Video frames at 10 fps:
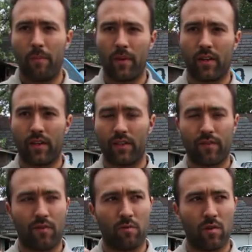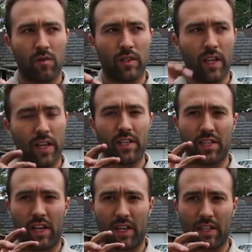because if you were to engage
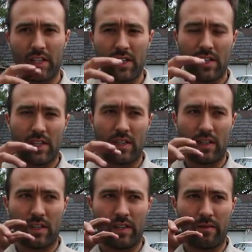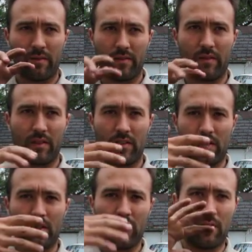that,
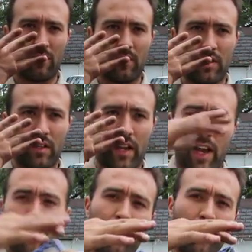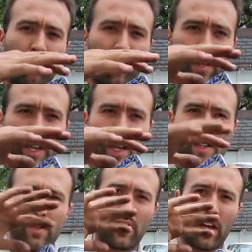half of it would
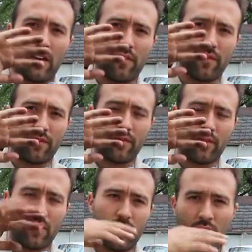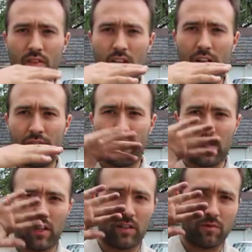engage and the other half of the
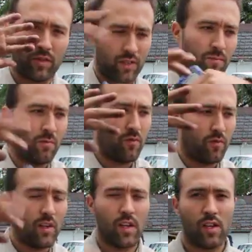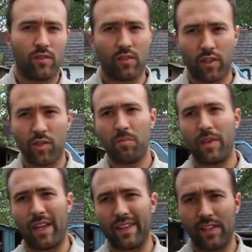clutch would just move. So there should
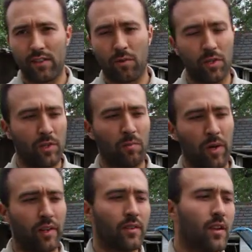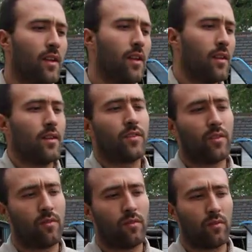be at least 3 springs.
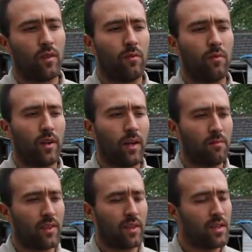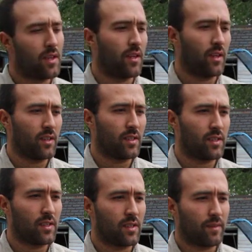So what I'm thinking
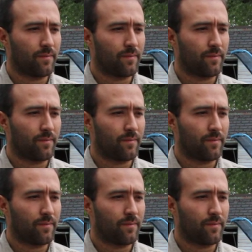is,